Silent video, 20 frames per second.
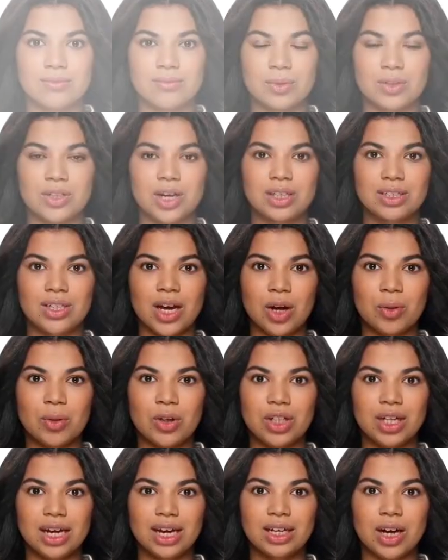From
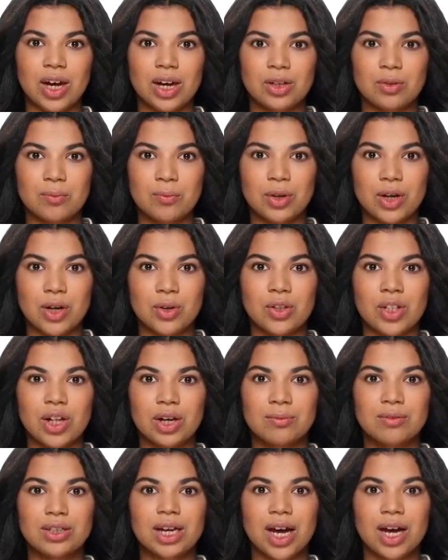technology and
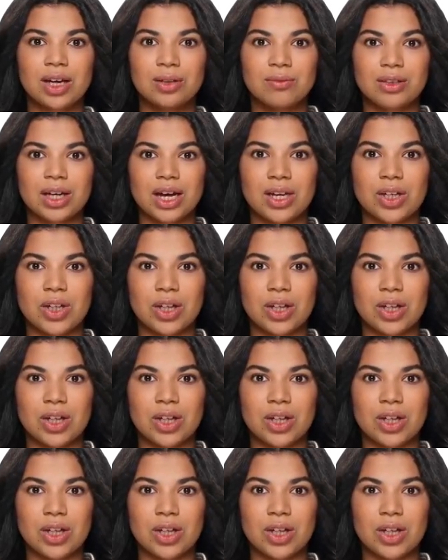entrepreneurship to health and